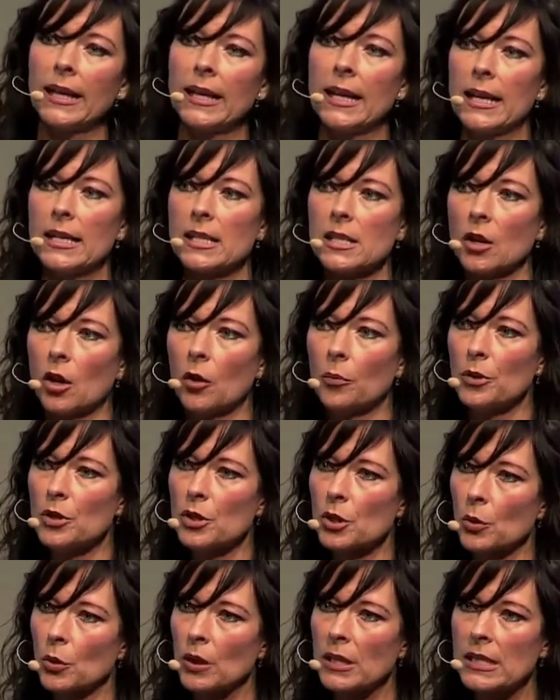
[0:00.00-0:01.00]
it's an
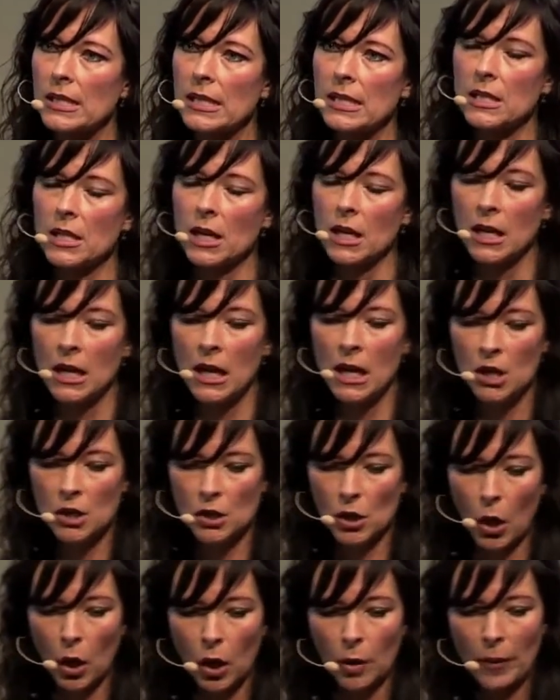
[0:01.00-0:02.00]
opportunity to
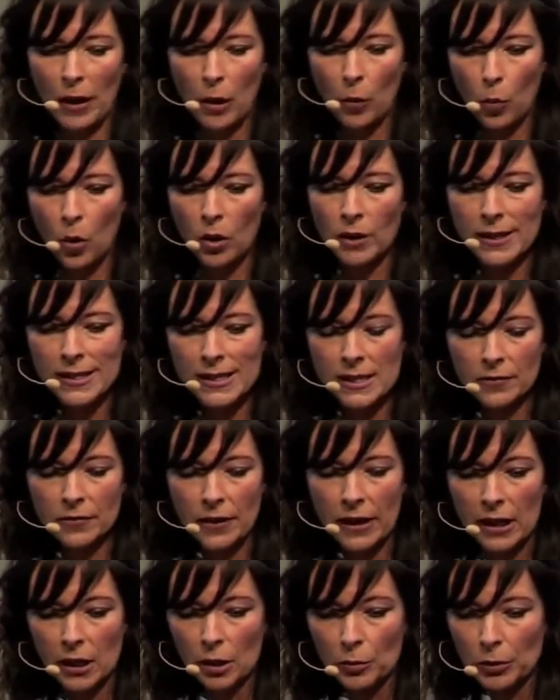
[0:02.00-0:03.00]
talk about what is
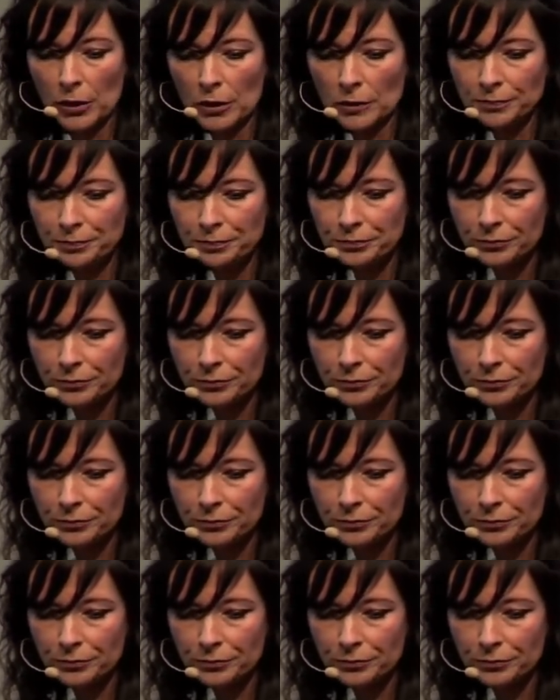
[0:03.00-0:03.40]
available.